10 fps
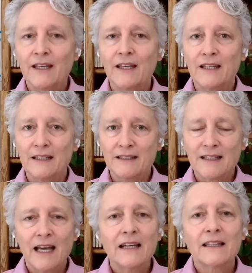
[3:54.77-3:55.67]

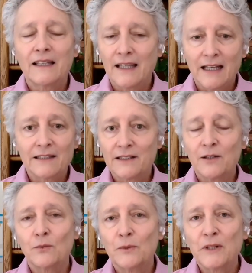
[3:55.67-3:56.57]
Exactly. And
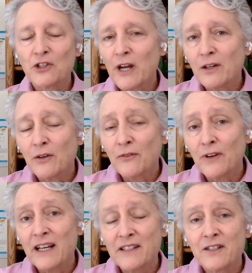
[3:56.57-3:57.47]
so when we try to go
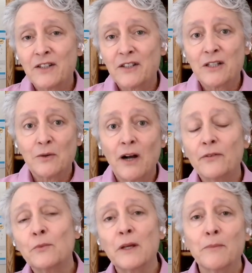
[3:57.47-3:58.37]
faster, too
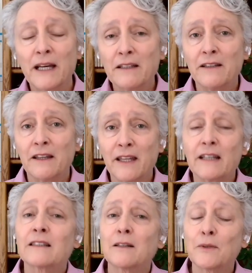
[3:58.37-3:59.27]
often we abandon the
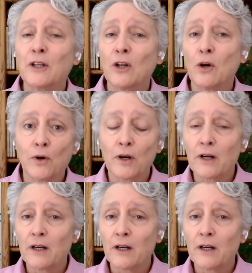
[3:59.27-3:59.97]
things that we know work.